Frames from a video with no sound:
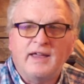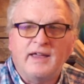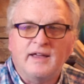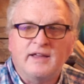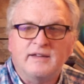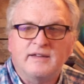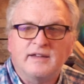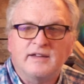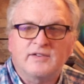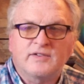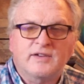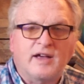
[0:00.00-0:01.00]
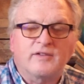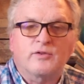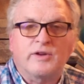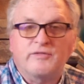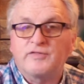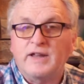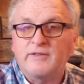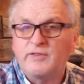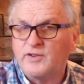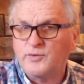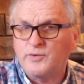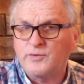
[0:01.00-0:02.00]
and it's got great flavor.
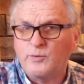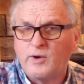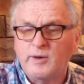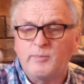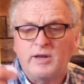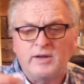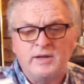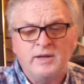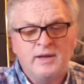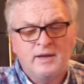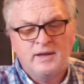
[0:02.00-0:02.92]
This one's watermelon.